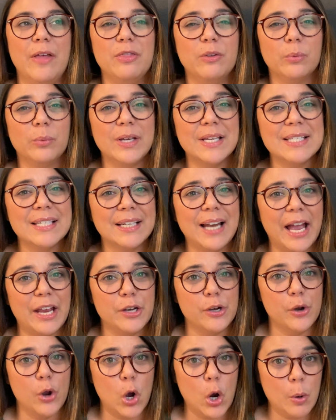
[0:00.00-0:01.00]
And the reason I
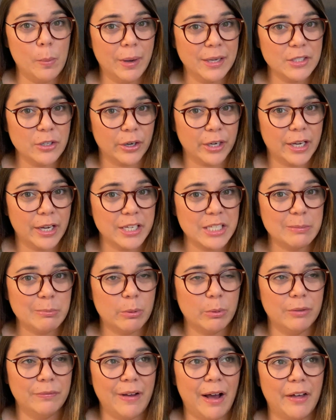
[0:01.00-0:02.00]
know my target
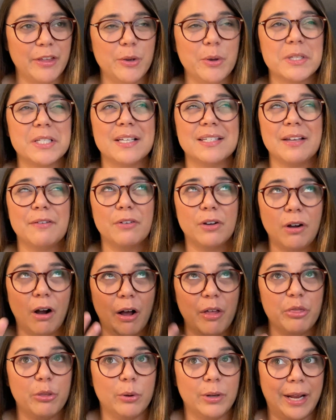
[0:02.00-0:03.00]
customer would value is because I've
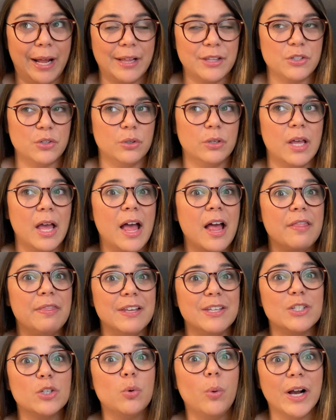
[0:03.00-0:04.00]
gone through and answered
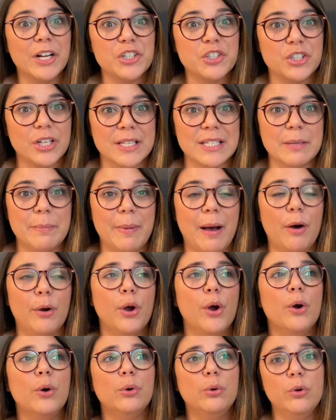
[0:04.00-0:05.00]
these questions about
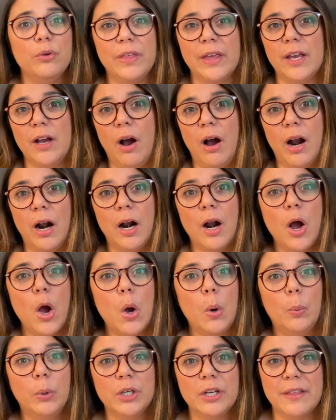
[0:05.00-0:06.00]
who they are,
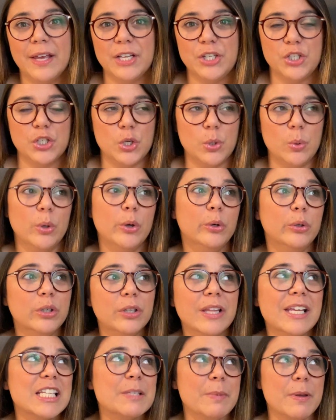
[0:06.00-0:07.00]
what do they do, who do
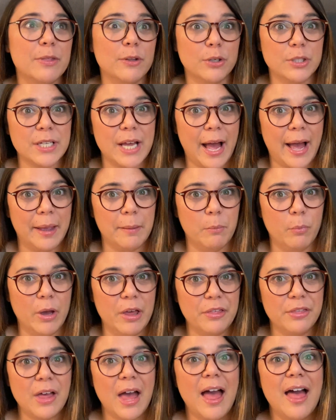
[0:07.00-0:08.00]
they spend their time
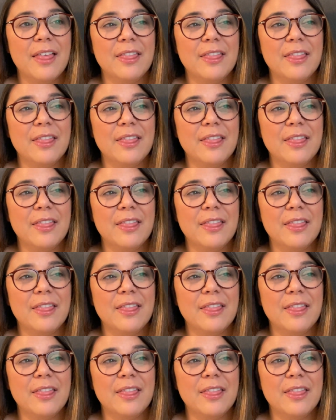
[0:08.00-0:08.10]
with.